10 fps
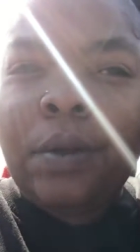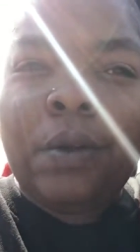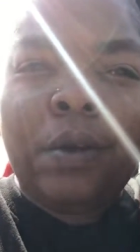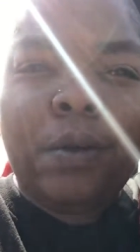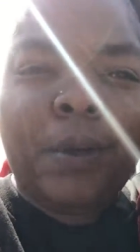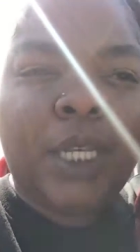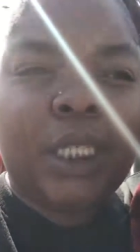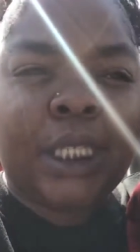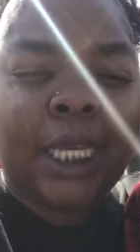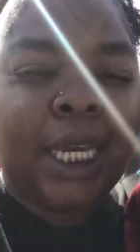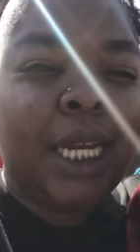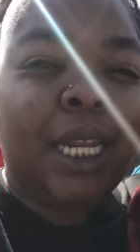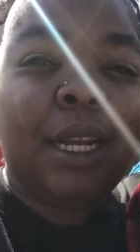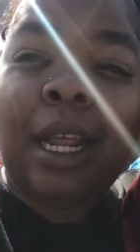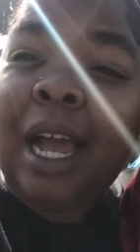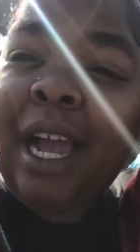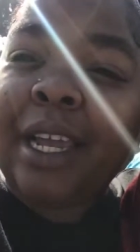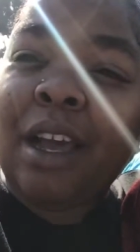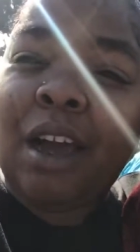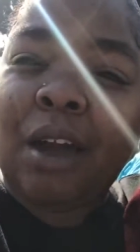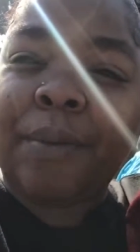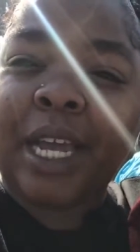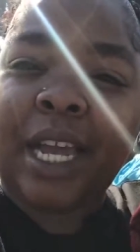Ooh, we still in line, y'all. We